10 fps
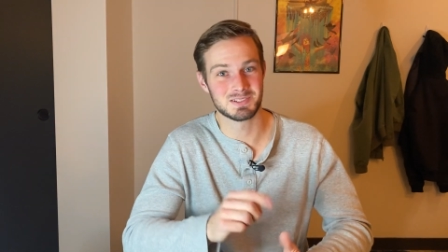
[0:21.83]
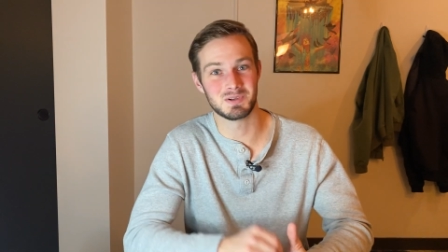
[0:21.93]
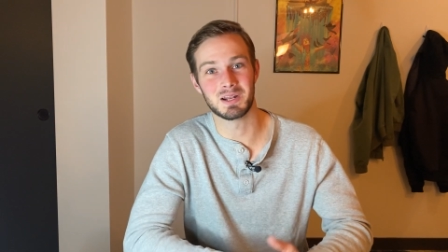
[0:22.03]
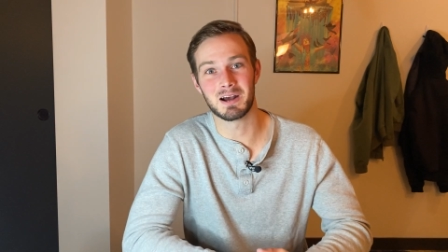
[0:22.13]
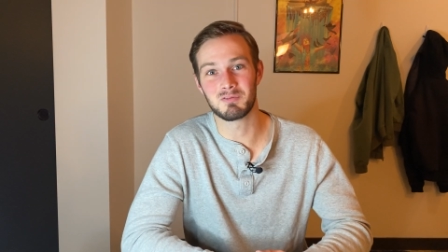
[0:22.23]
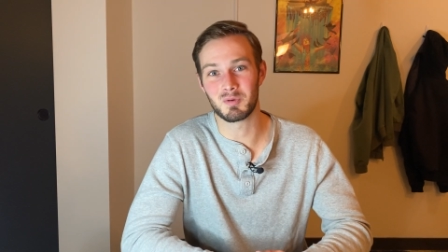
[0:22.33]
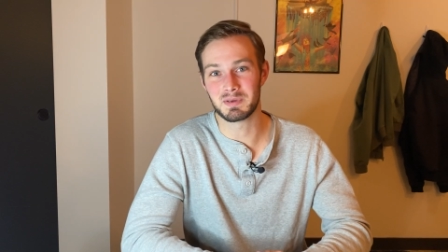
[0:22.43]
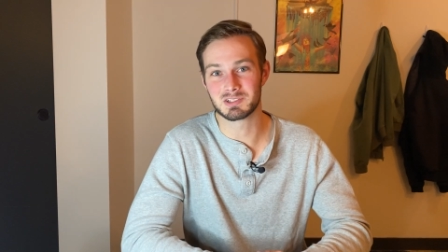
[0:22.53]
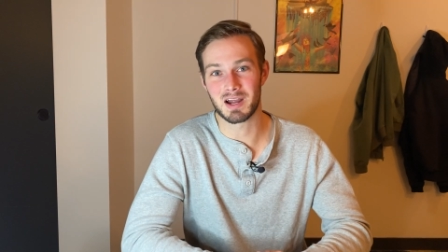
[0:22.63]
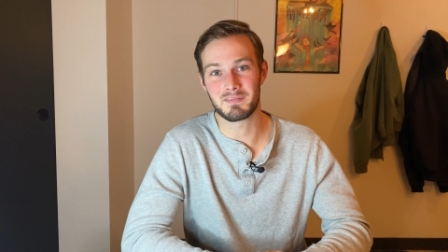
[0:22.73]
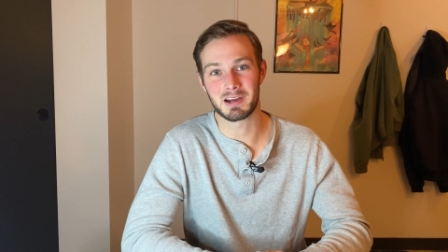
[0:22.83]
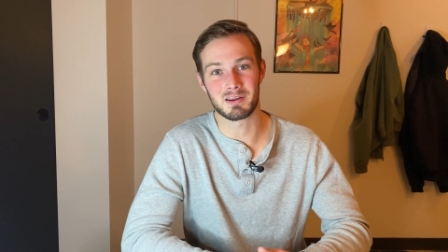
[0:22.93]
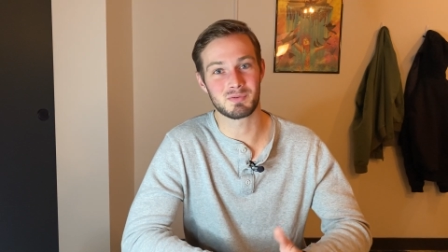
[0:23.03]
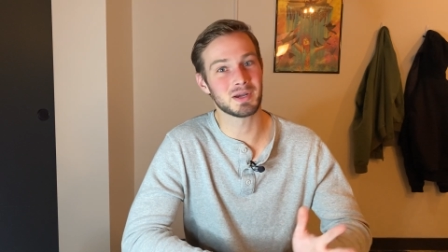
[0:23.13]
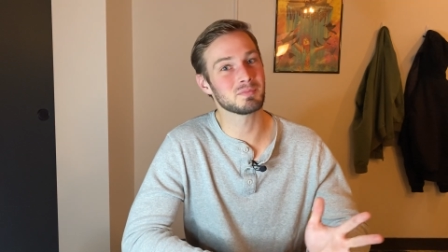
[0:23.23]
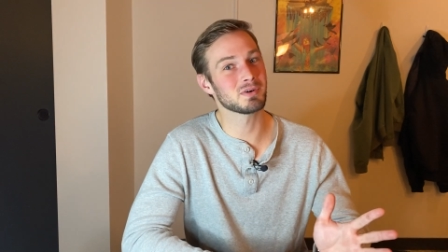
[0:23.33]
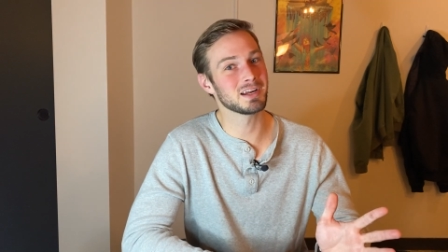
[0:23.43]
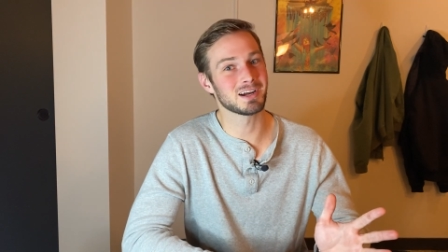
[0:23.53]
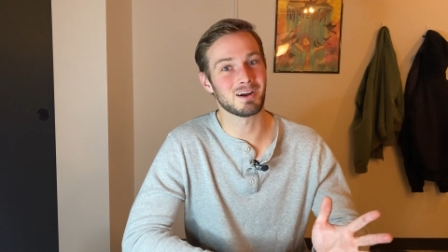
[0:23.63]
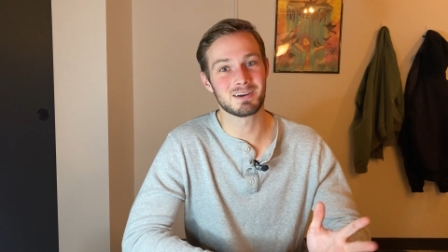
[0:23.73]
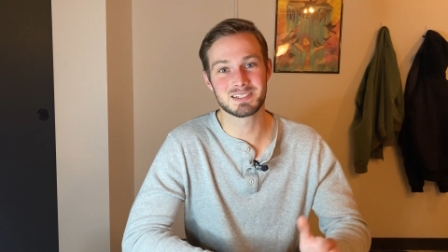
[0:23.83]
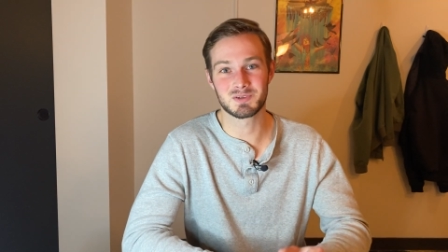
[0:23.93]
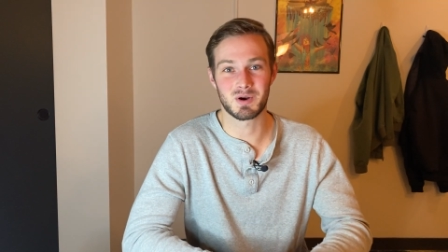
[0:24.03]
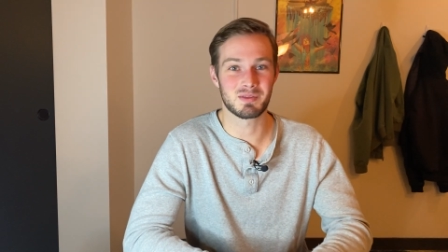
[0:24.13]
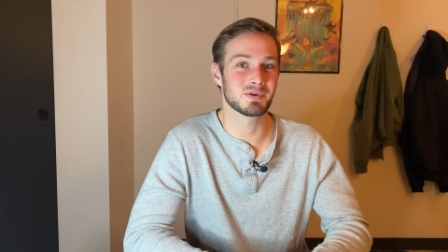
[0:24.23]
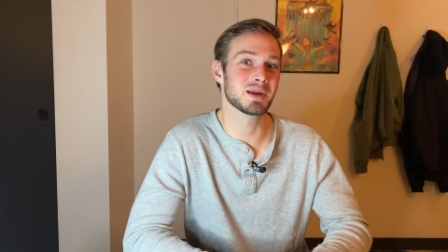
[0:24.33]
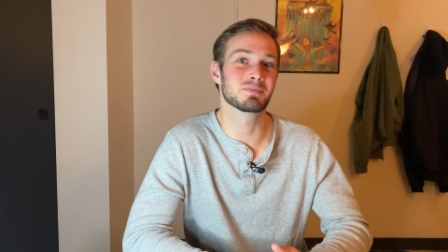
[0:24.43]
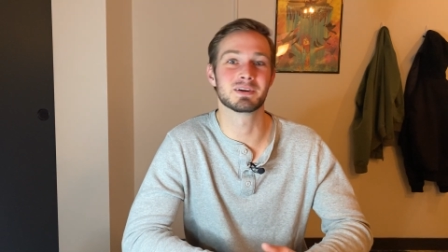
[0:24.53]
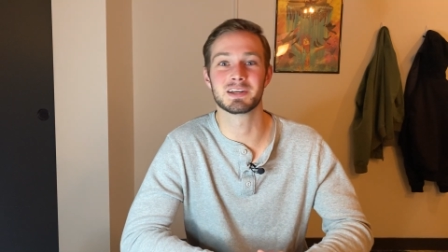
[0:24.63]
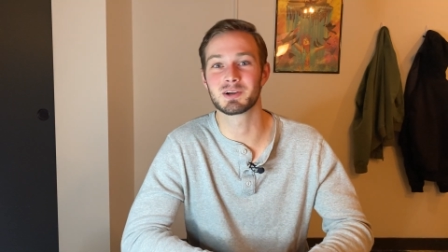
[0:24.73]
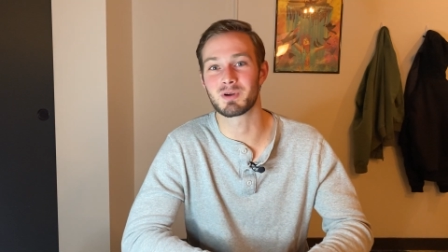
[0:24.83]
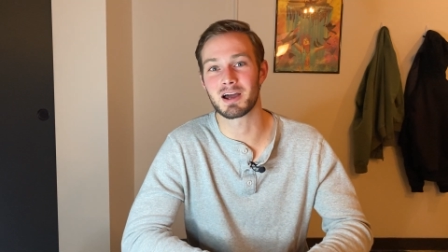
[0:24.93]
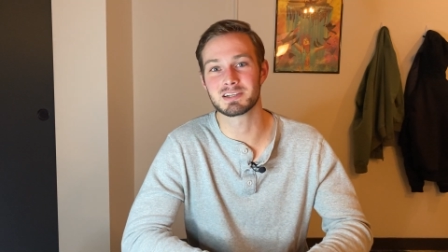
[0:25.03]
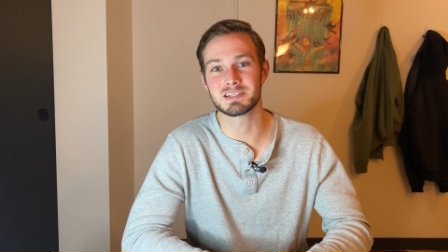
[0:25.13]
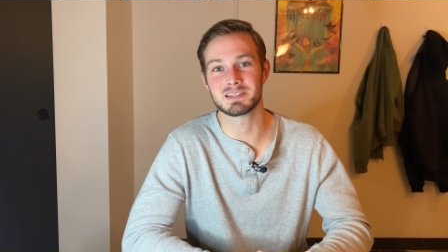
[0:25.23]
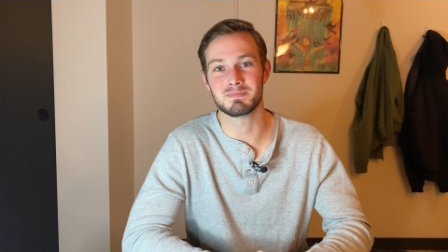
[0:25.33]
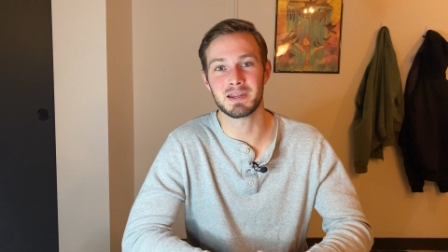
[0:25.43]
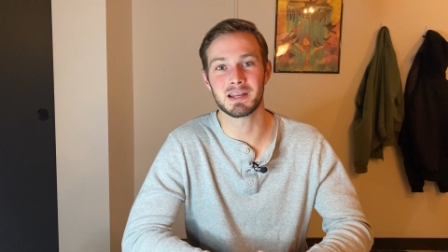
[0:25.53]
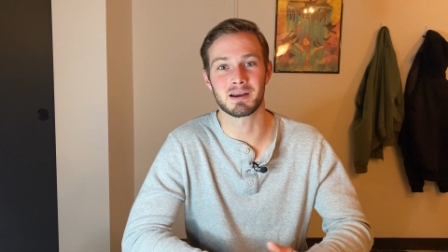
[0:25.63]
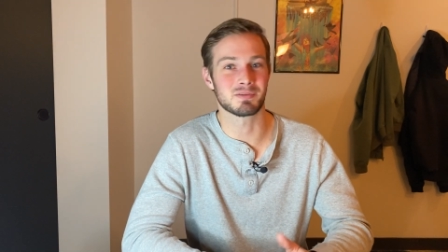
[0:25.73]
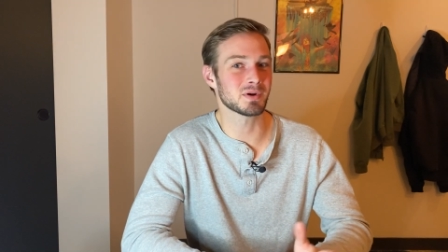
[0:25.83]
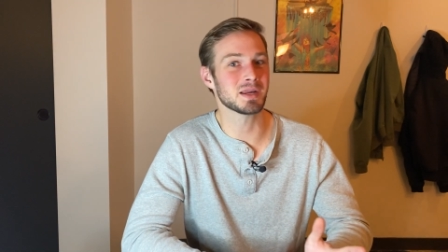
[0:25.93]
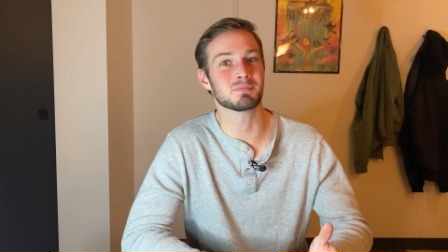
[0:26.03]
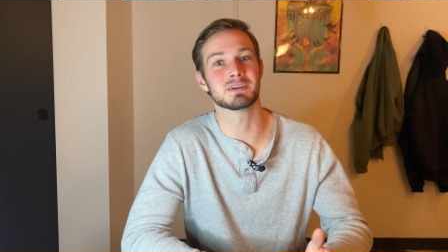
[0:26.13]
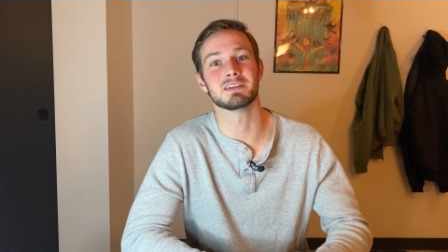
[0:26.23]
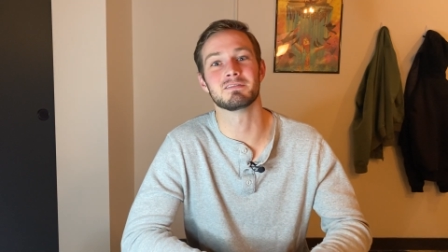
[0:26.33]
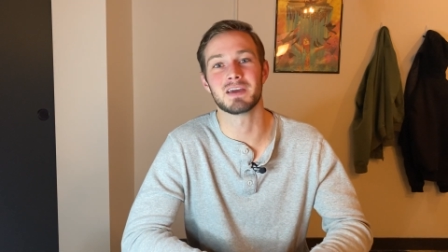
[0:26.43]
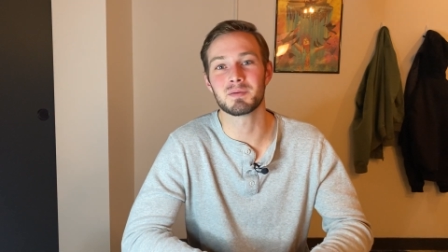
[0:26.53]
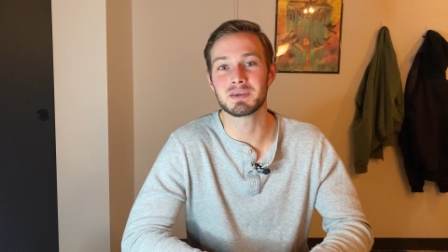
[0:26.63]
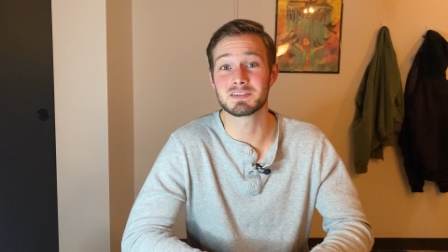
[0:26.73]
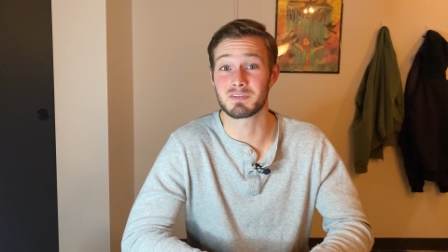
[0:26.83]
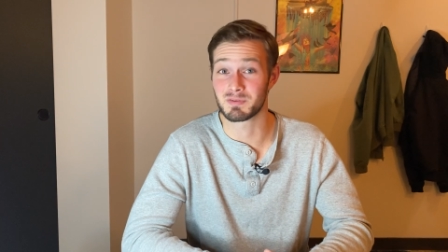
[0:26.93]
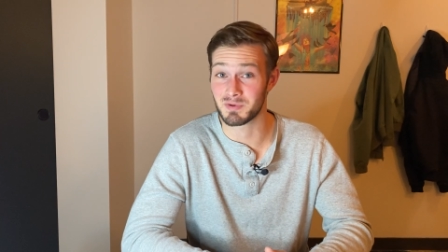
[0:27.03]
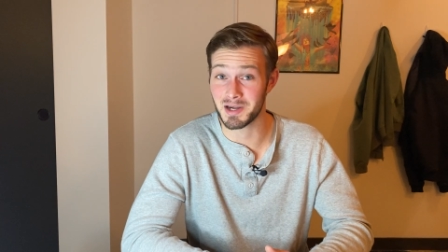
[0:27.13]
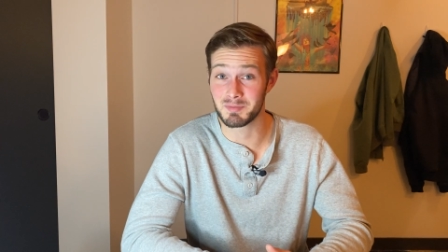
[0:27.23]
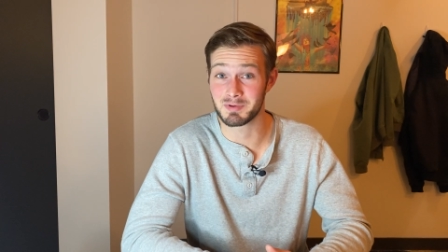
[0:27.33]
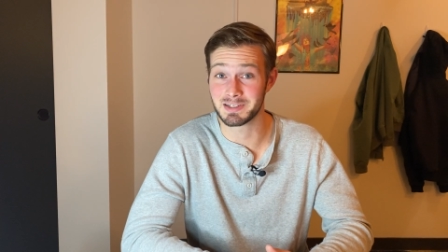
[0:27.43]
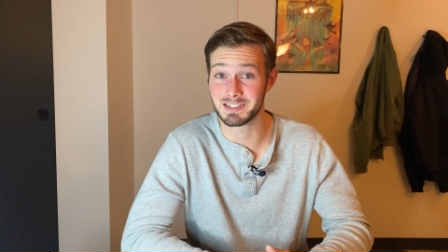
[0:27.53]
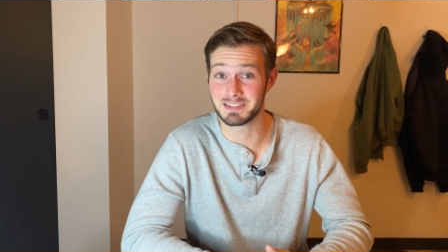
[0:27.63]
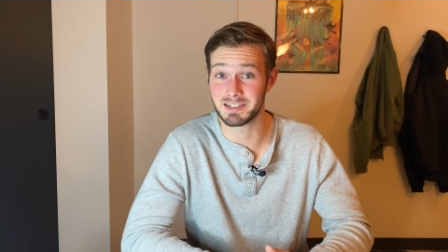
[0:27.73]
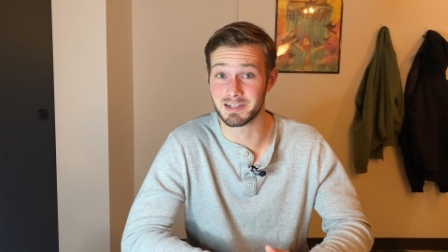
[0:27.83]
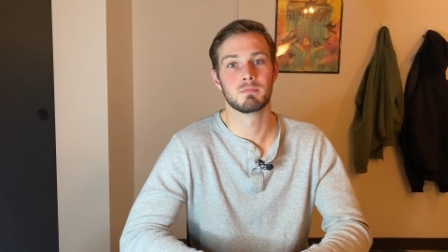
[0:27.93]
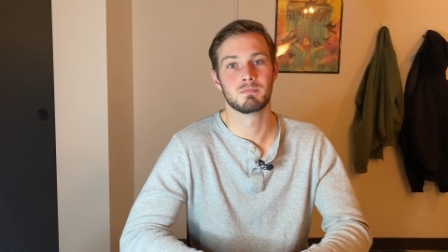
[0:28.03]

Soon enough, we'll be driving our 3D printed cars into our 3D printed garages and meeting our 3D printed families for 3D printed dinner.